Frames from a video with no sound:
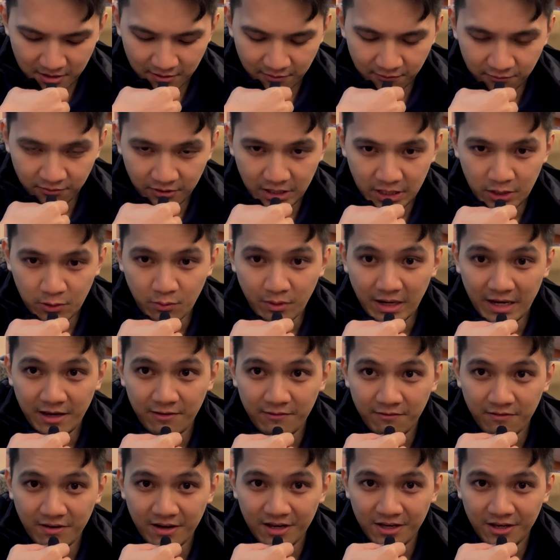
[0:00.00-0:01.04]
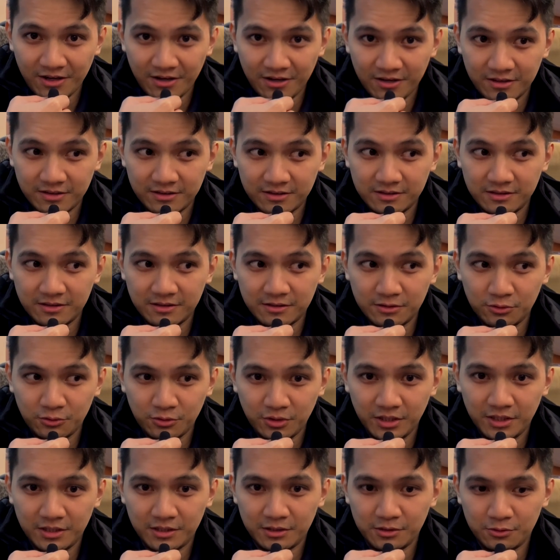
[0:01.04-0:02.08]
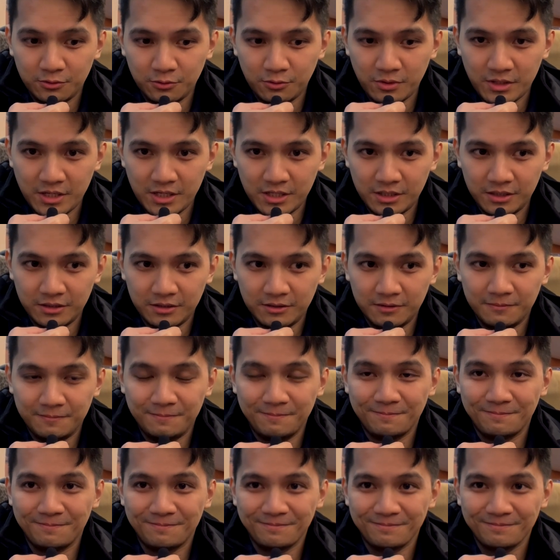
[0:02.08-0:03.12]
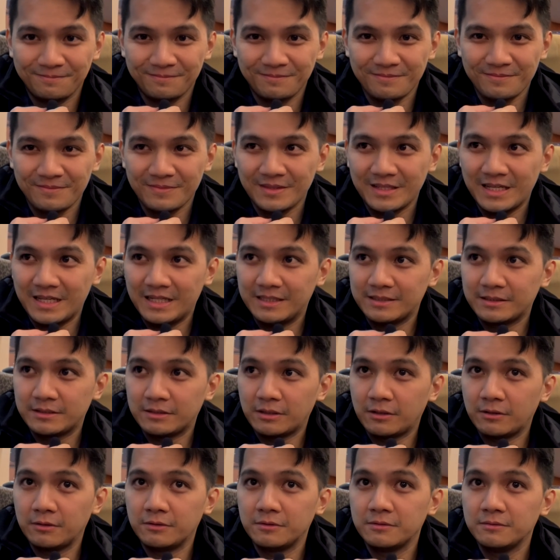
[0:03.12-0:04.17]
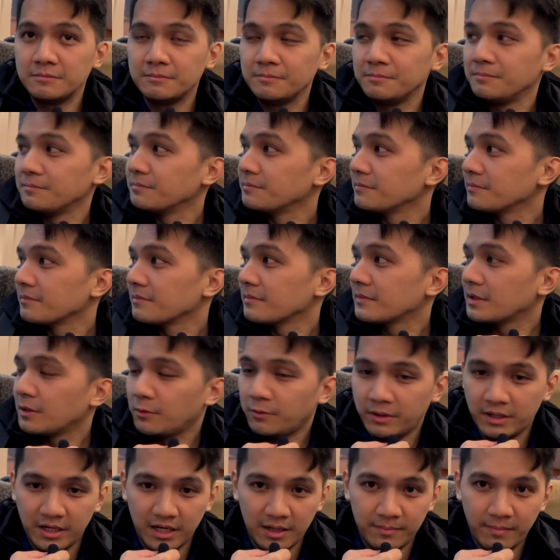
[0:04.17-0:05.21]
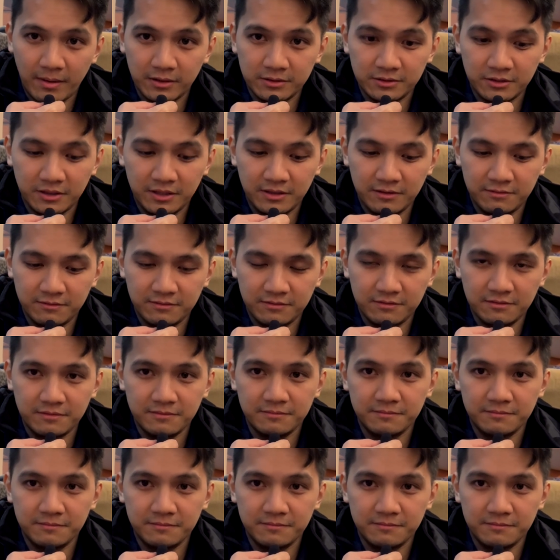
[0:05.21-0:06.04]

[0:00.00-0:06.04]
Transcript: Free Wi-Fi on the street as well. That's We're about to leave.